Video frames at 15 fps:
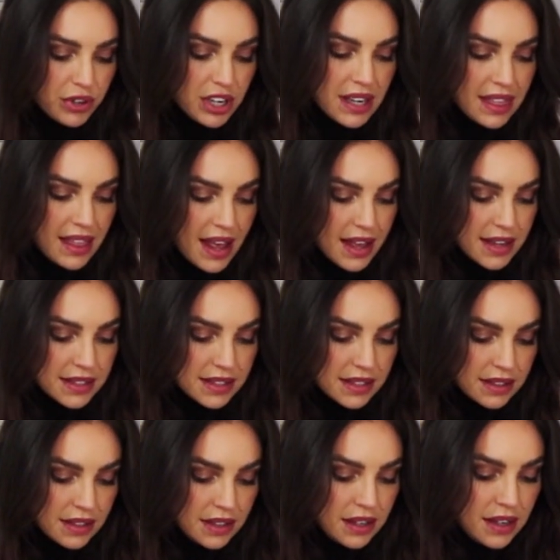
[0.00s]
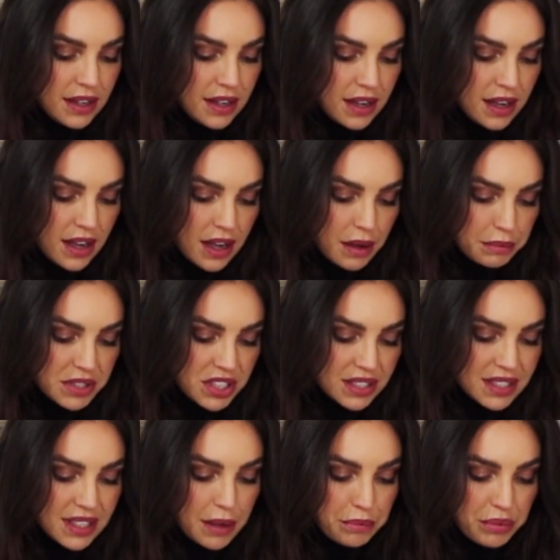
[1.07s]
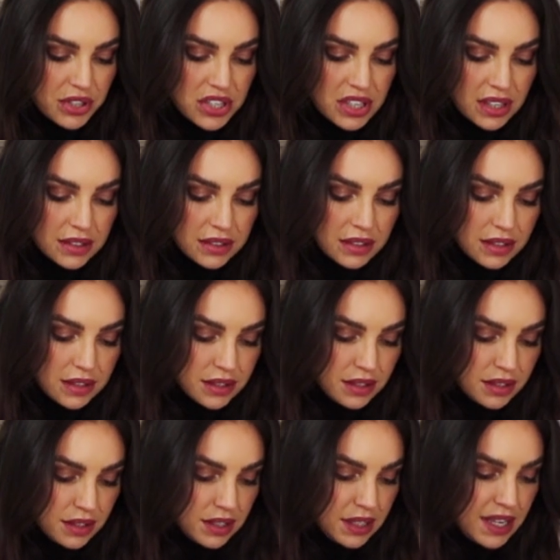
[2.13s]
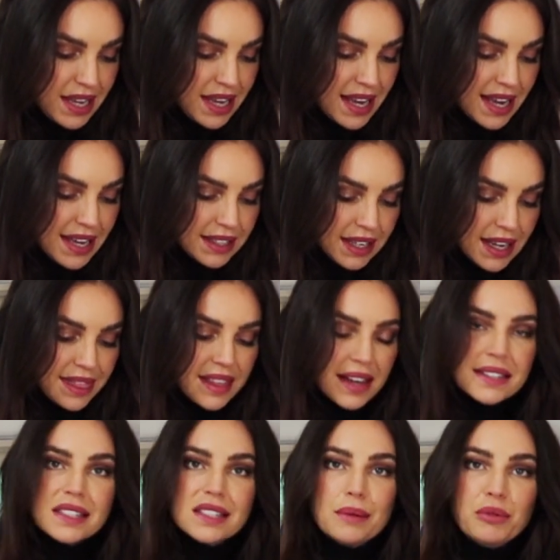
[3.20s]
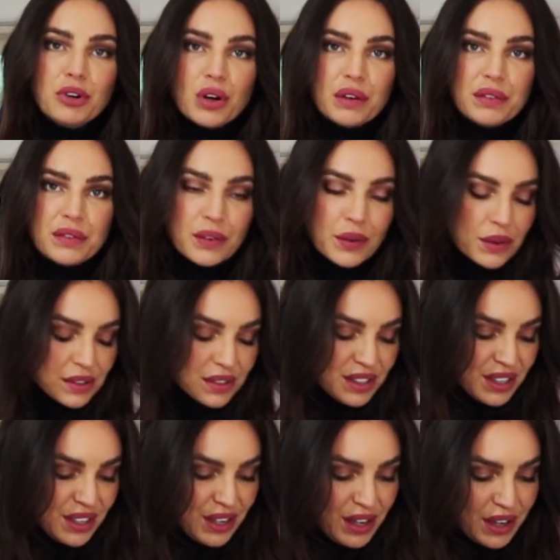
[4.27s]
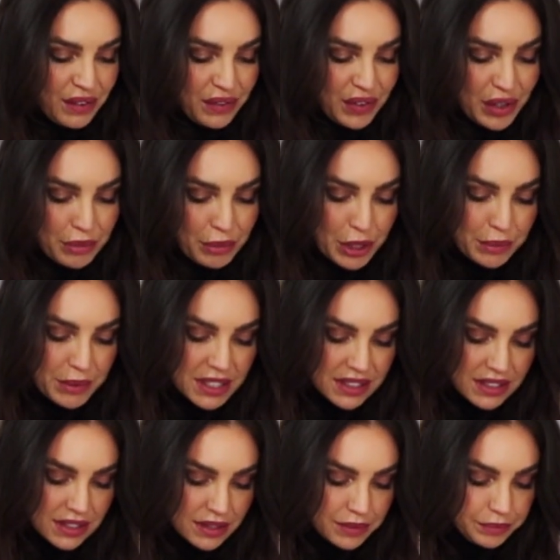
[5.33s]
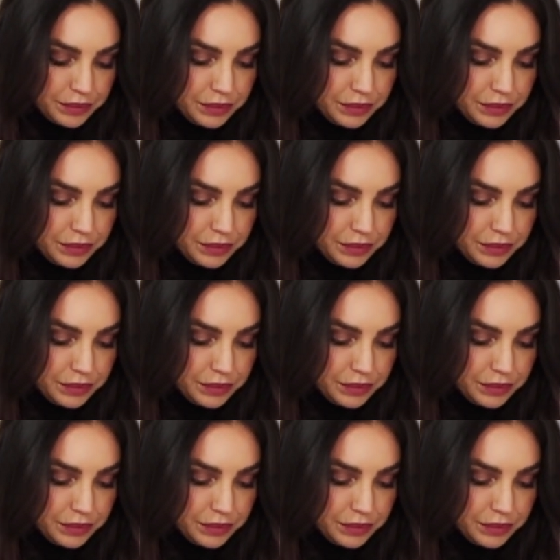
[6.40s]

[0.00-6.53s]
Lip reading: bring that up to temperature and let that simmer off for a few moments.